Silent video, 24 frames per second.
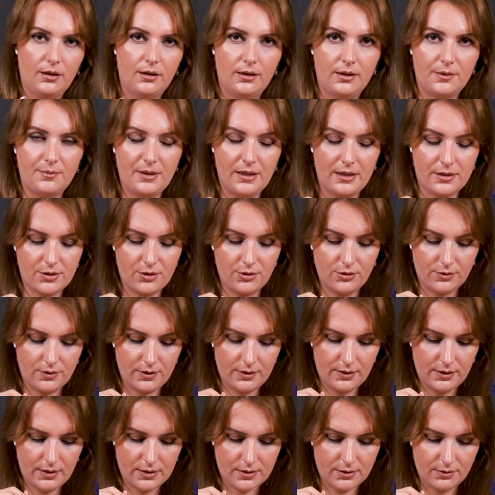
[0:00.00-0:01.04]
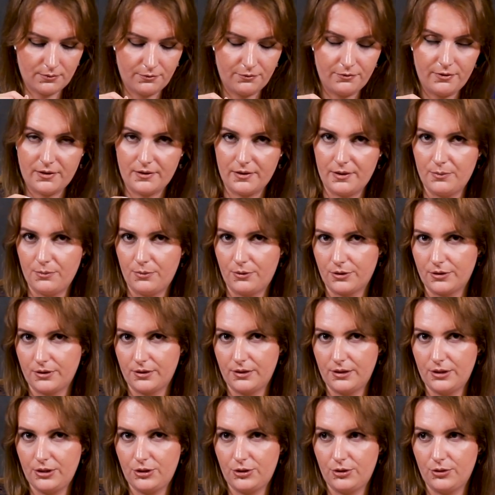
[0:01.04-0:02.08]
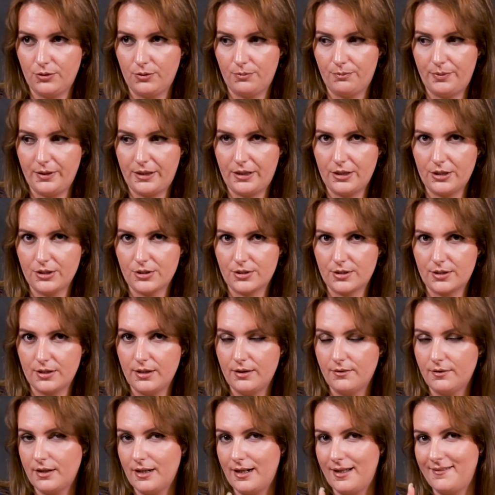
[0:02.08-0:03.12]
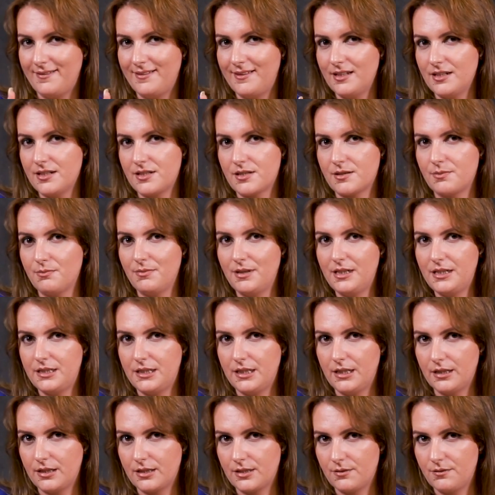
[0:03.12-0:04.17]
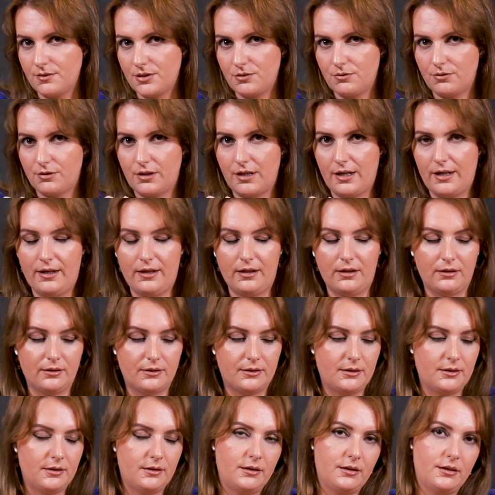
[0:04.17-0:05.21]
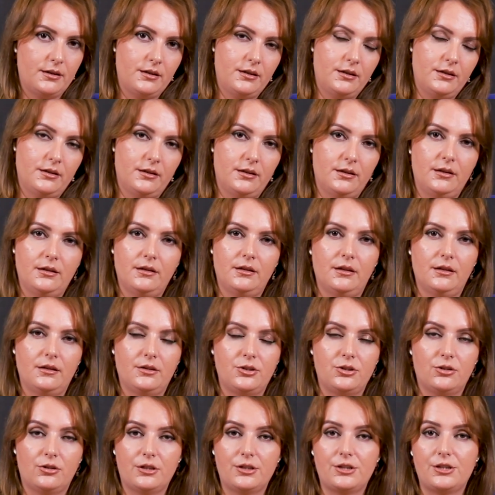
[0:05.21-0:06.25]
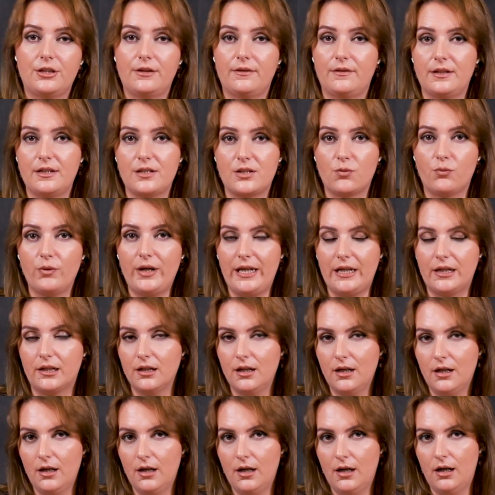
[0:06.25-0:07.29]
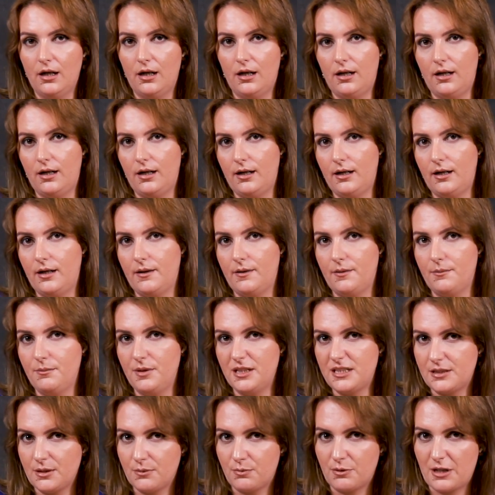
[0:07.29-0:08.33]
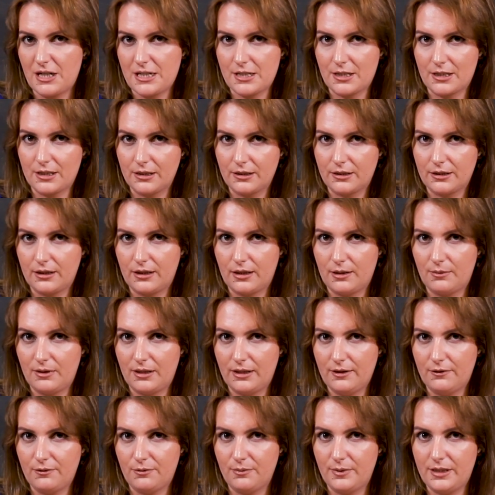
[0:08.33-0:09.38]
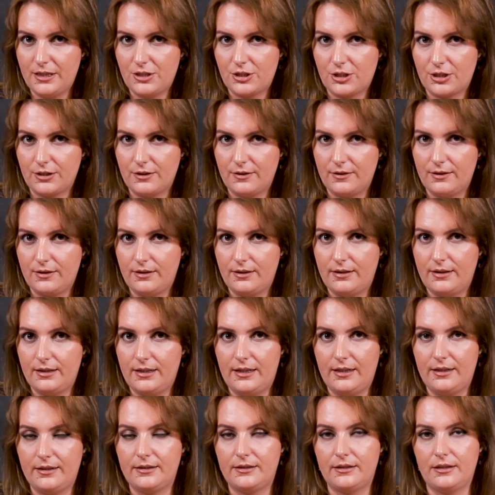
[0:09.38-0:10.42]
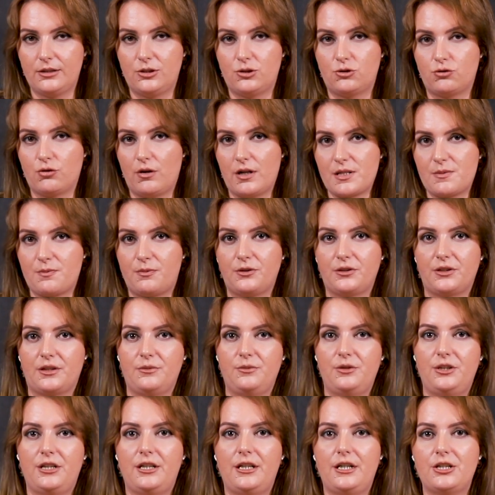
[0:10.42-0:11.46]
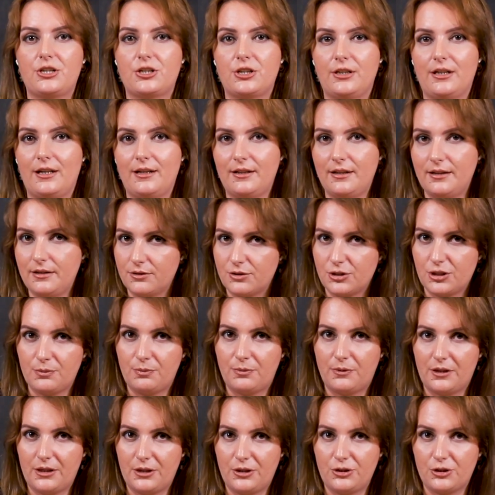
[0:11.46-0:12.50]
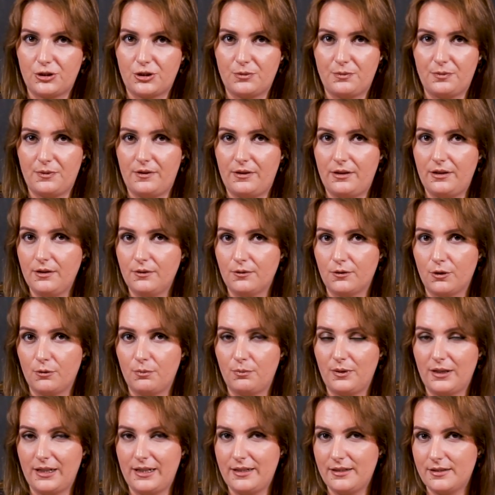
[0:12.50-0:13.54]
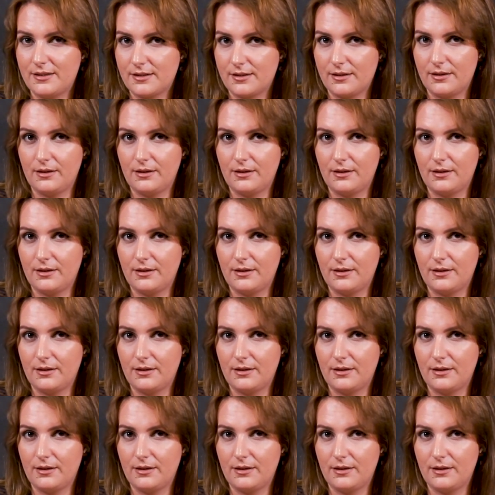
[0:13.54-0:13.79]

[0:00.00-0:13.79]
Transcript: Let me ask you another very important issue, because even at these meetings which were held in Georgia this week, Mr. President Ilham Aliyev mentioned that the transport, communication and energy partnership in Europe plays